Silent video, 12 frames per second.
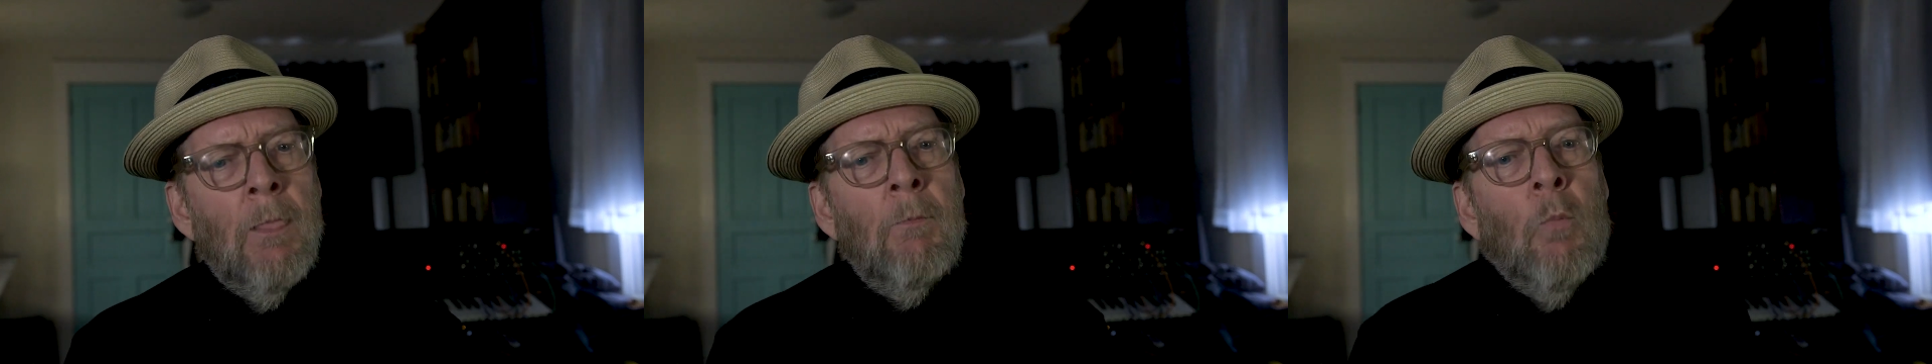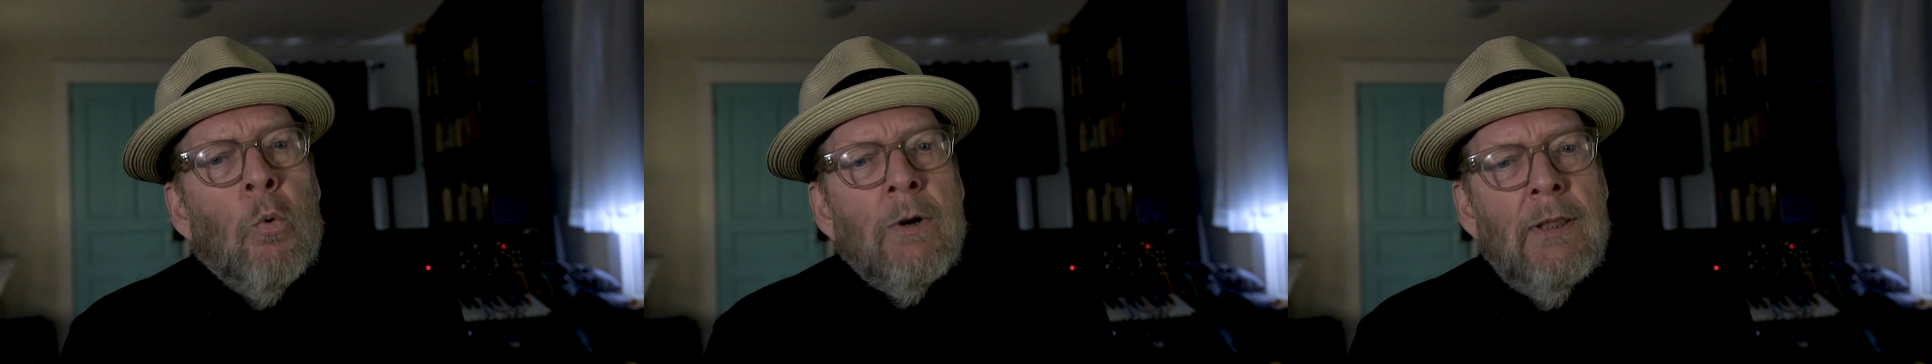
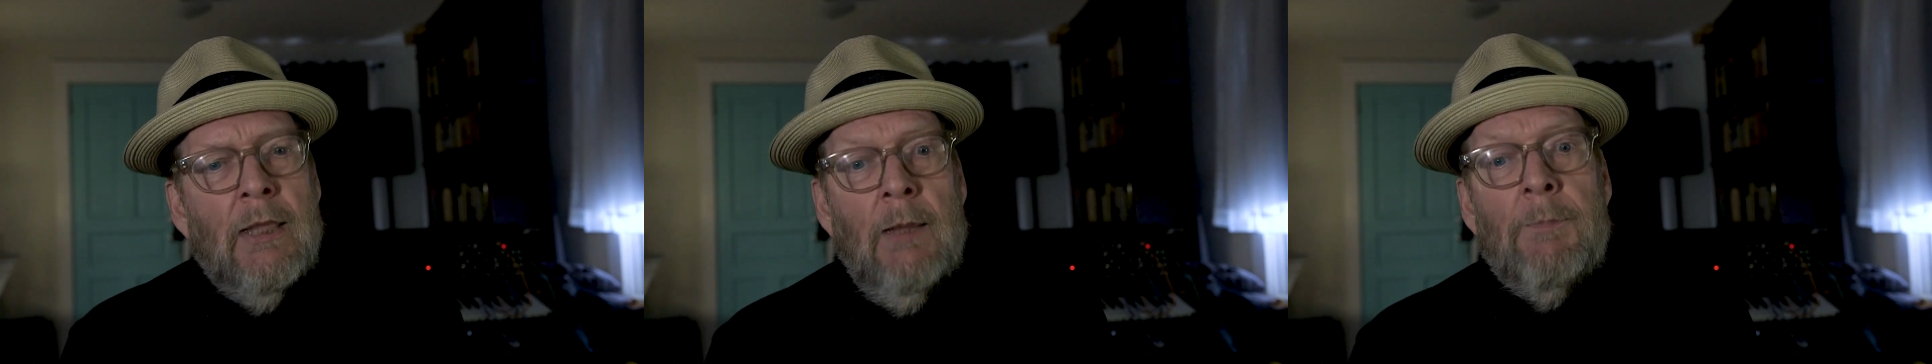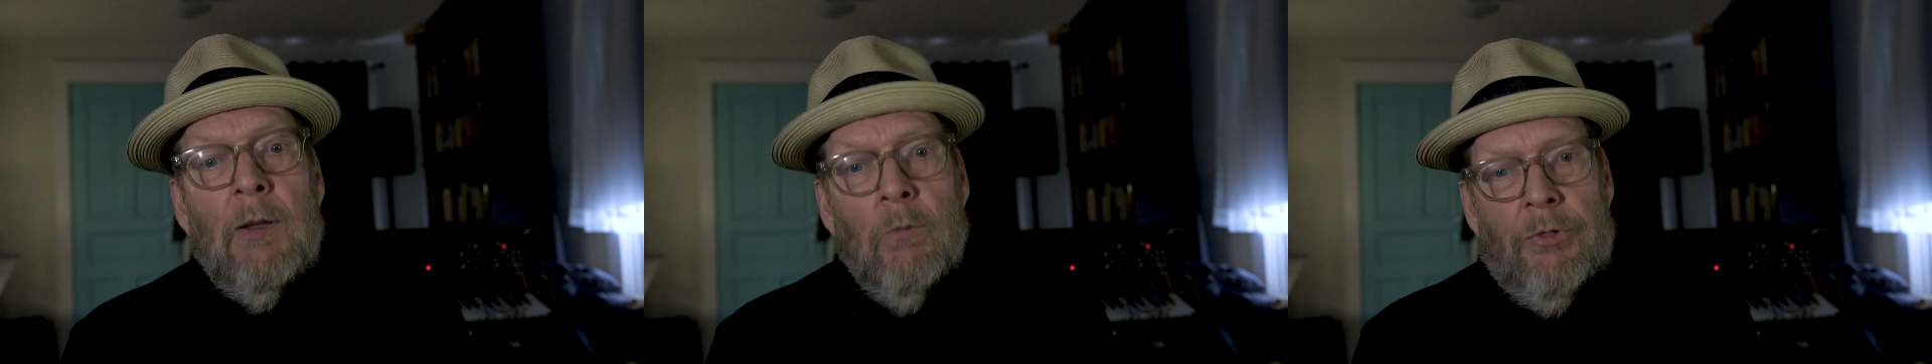more in
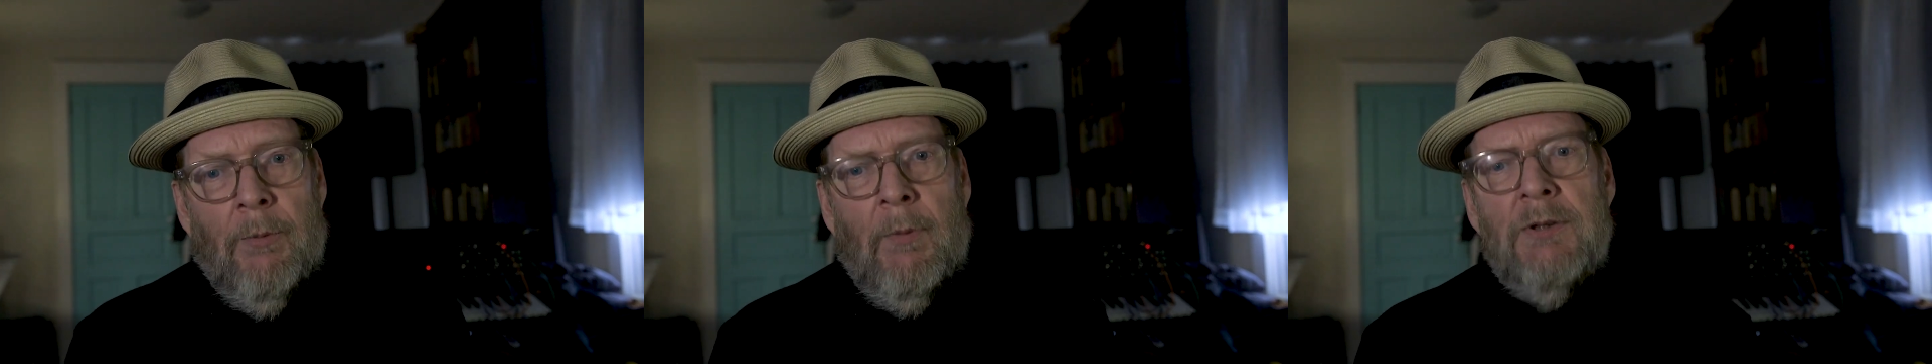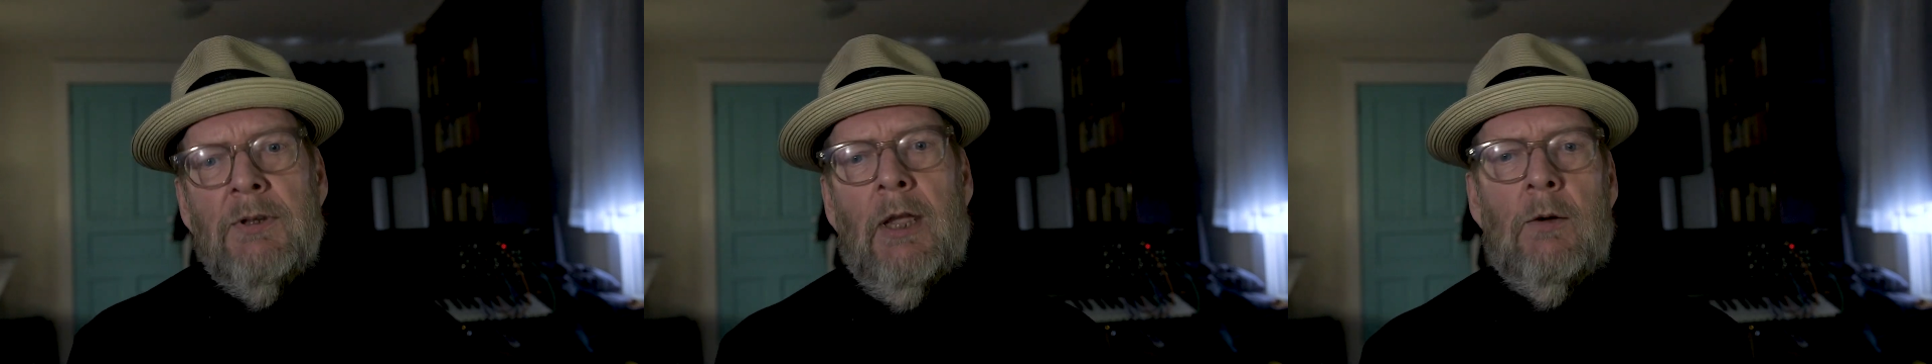keeping with the
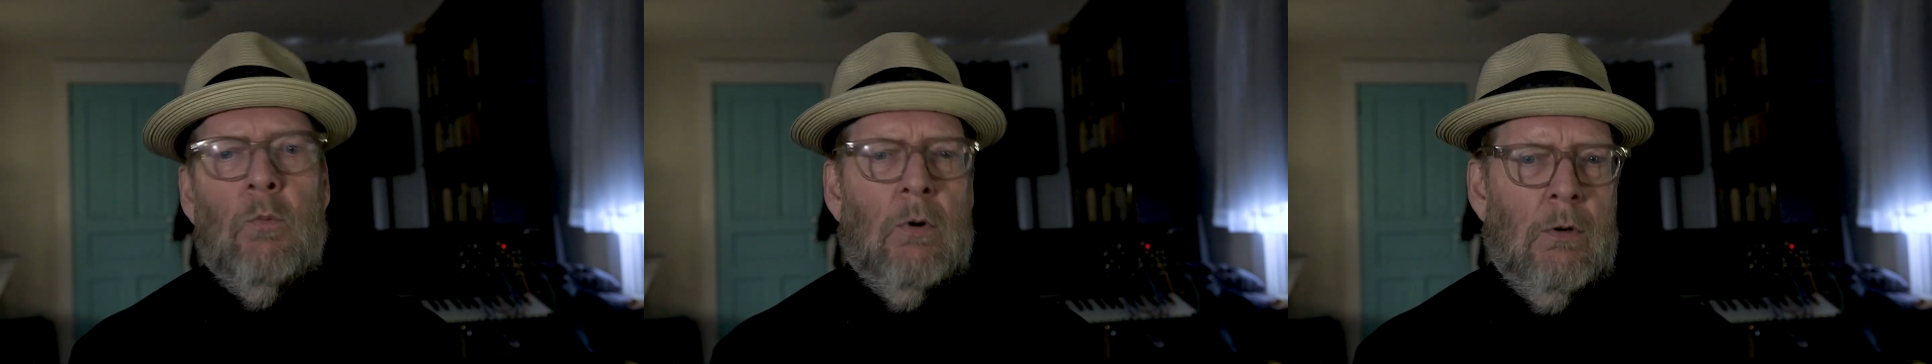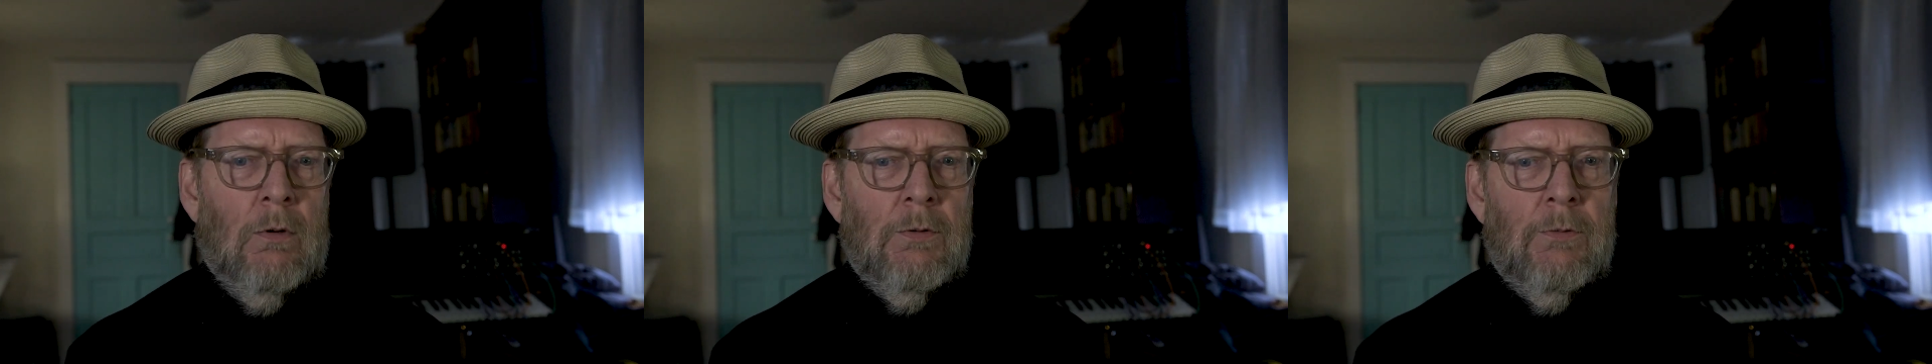mundane
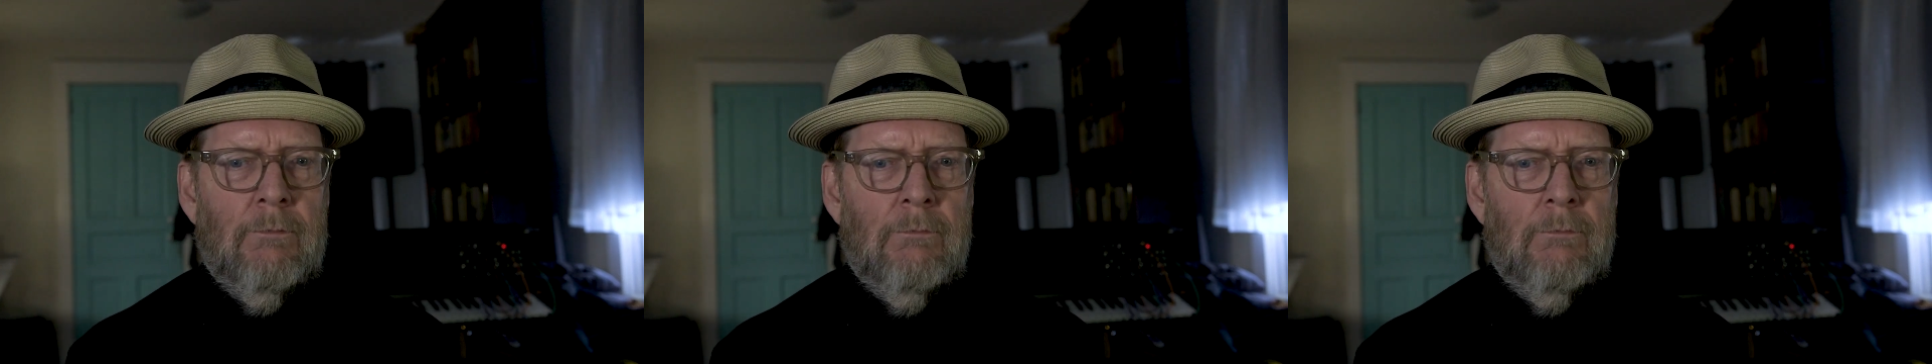world.